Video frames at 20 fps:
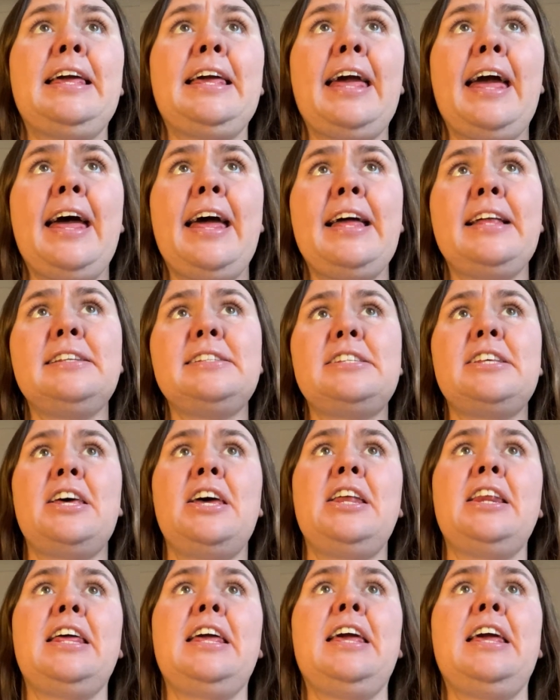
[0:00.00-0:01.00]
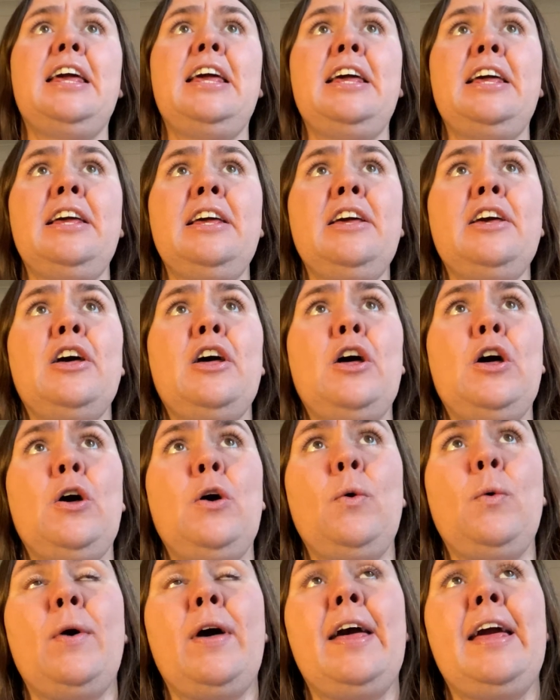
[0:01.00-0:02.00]
and turning
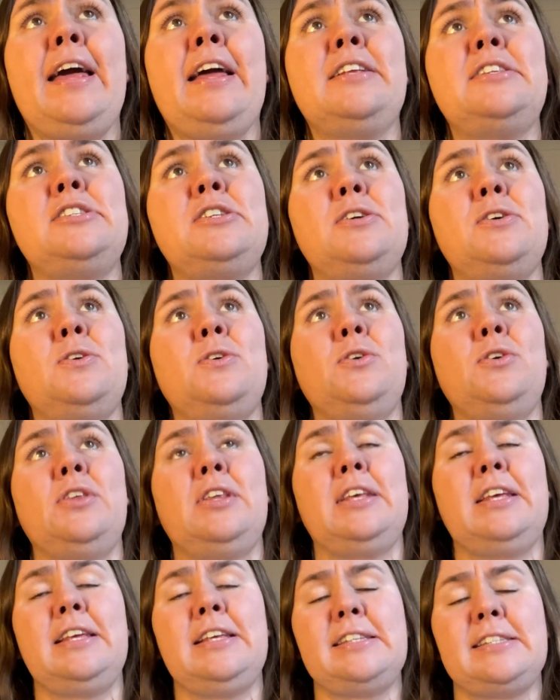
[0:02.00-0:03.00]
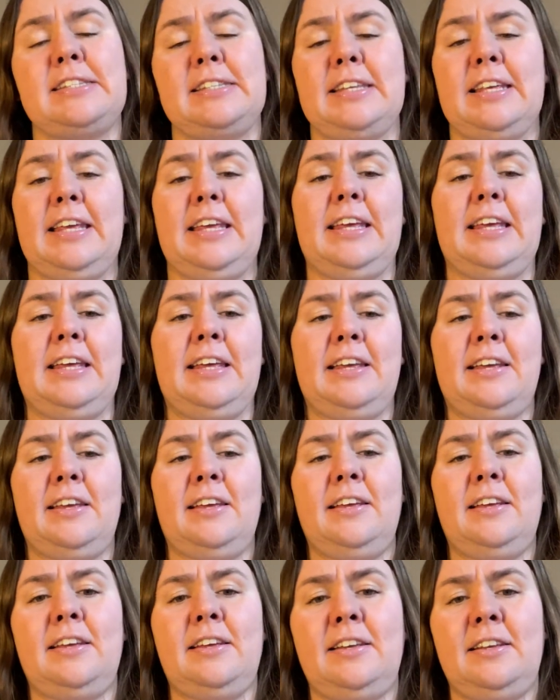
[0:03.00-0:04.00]
away to the sea.
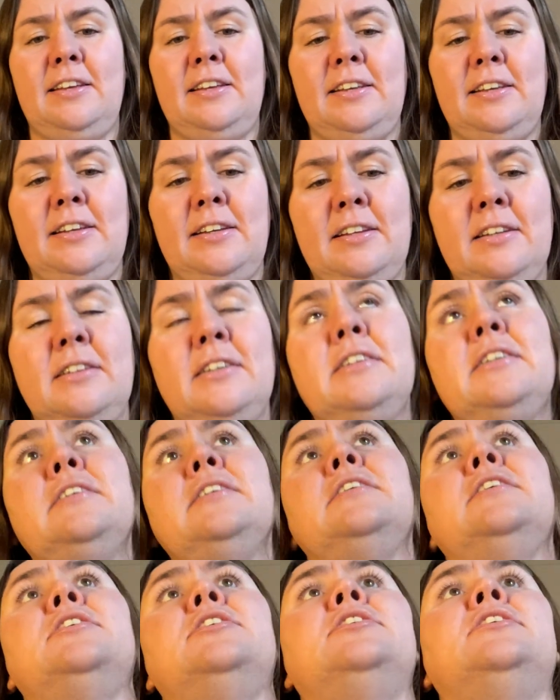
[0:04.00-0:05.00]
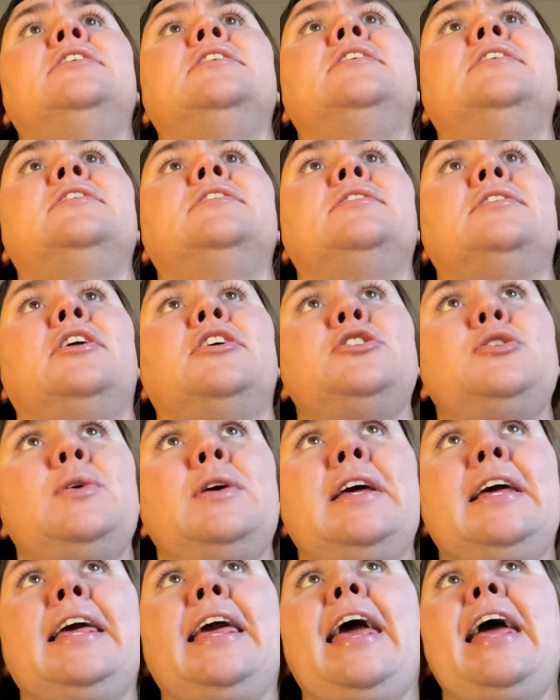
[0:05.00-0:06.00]
I'll do
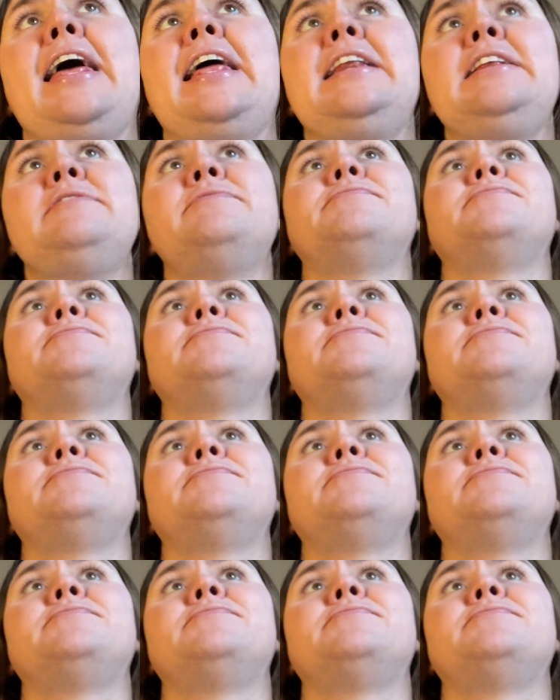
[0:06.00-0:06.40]
it again.